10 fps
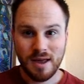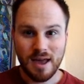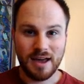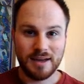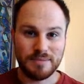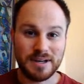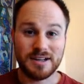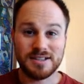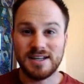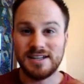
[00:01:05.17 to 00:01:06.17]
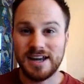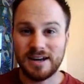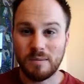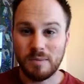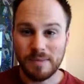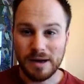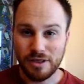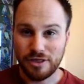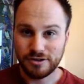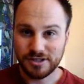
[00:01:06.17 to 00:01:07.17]
And because they take up
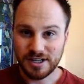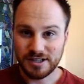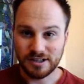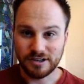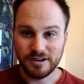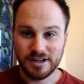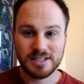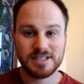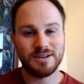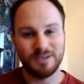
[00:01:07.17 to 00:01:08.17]
about 13 degrees,